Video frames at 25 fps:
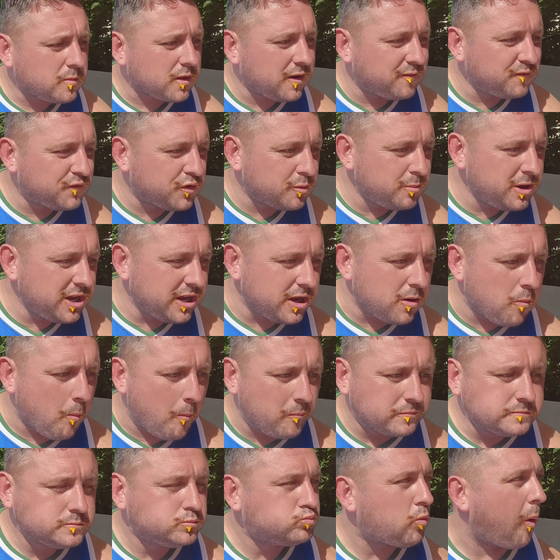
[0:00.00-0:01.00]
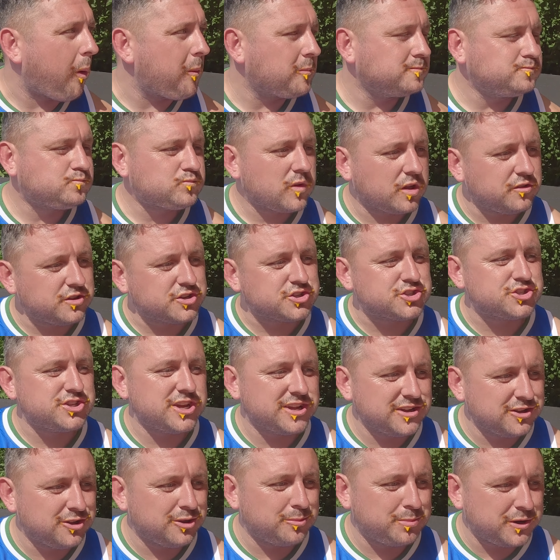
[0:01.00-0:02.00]
And for me, the
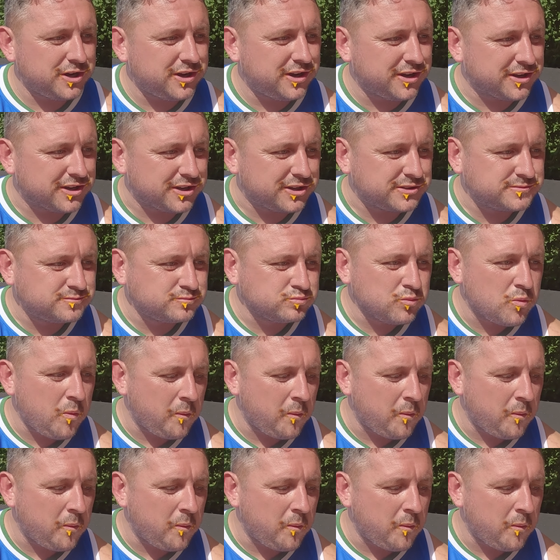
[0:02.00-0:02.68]
single burger